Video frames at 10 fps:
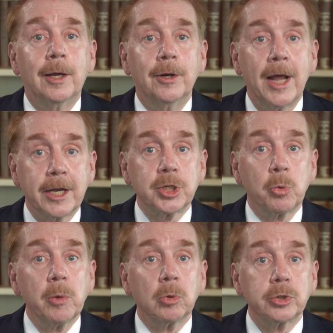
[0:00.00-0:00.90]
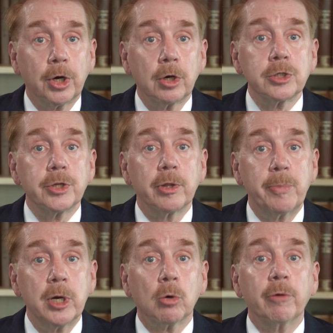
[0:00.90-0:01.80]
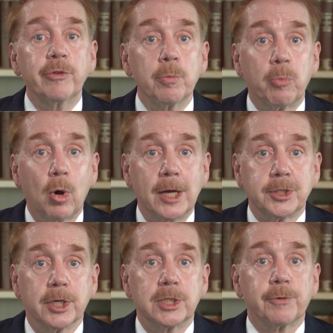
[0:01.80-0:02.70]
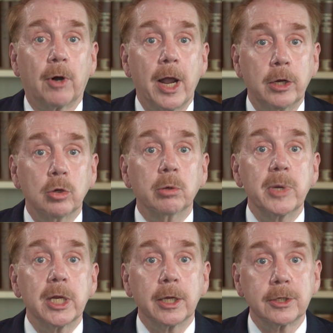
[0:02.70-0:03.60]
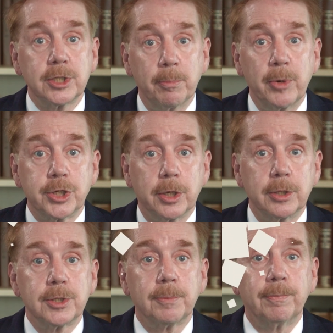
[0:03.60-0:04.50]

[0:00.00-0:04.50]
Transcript: Next, we will turn to the peer review process for annual meeting submissions.